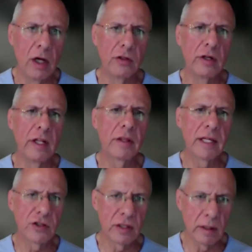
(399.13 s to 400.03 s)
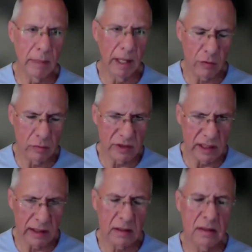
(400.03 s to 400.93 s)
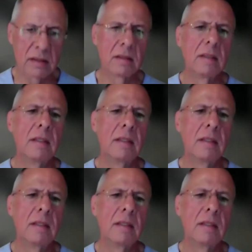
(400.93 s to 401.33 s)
underneath kitchen and bathroom sinks.